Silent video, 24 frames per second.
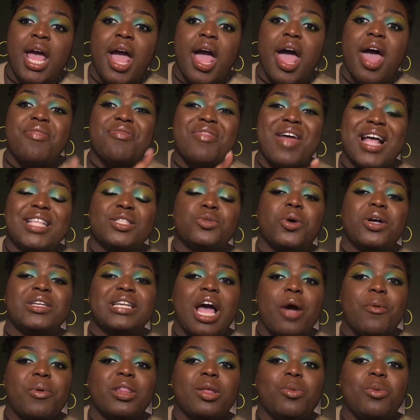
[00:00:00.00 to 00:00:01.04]
And that's worked
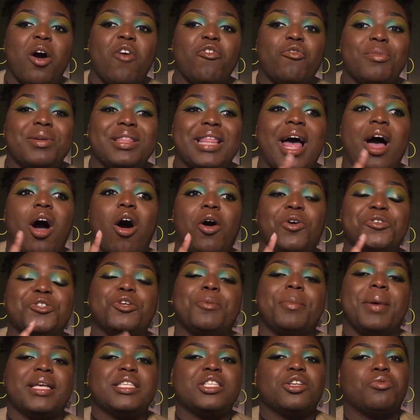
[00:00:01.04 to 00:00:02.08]
out really well for me. That also
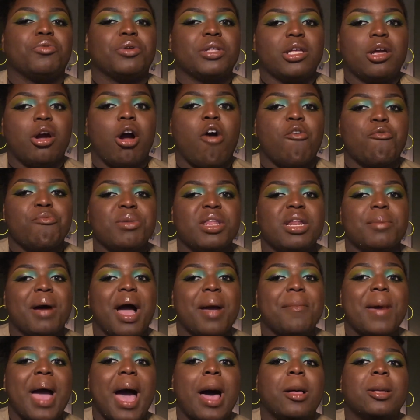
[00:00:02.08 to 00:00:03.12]
makes it really hard for me to buy
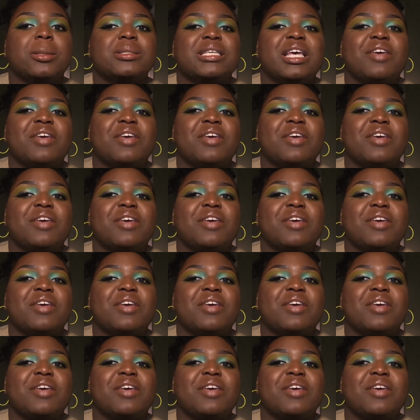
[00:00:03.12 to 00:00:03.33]
palettes.